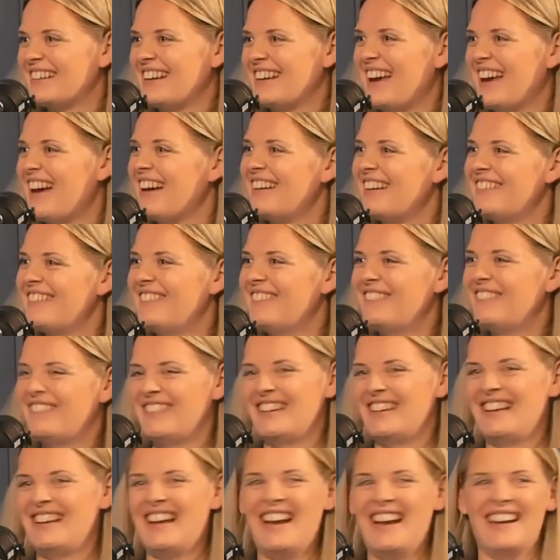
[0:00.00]
No,
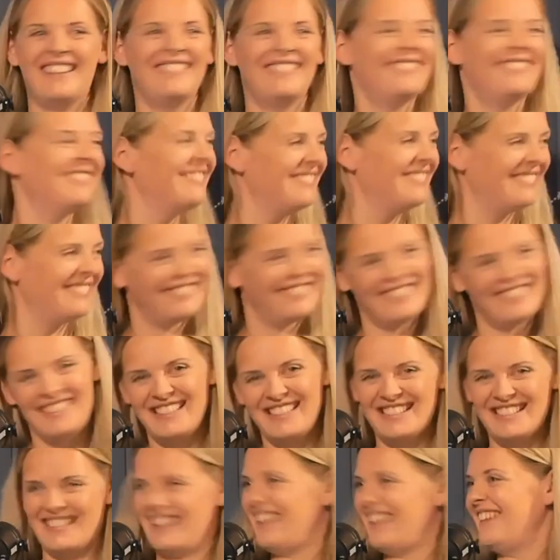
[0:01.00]
but yeah,
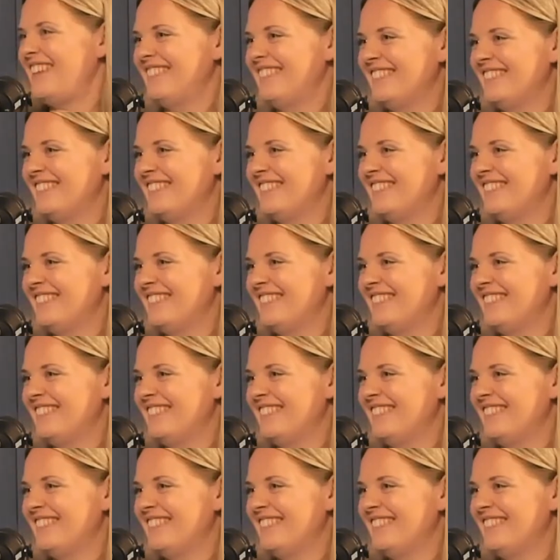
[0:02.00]
it's cute.